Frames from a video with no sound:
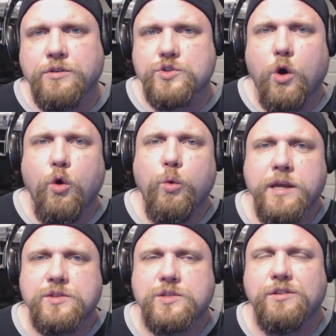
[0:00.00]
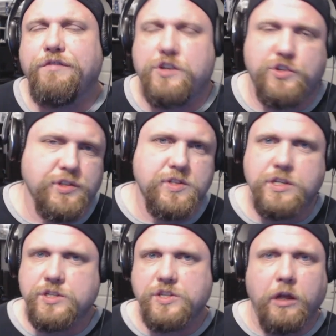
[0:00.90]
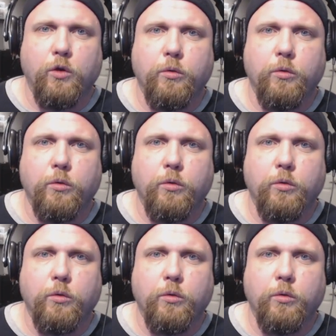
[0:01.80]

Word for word: there's always deficiencies still,